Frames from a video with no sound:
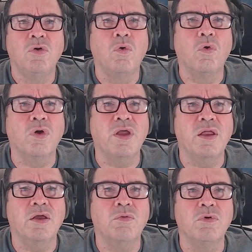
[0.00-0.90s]

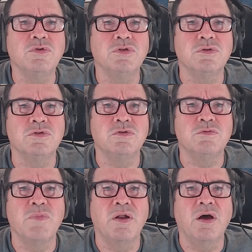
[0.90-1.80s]
Organic grocers use
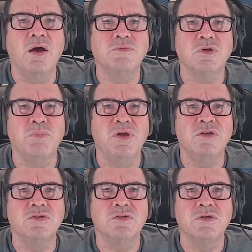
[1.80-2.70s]
meta-object
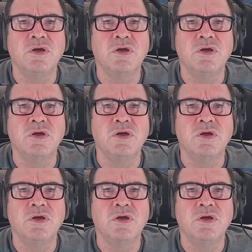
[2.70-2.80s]
pages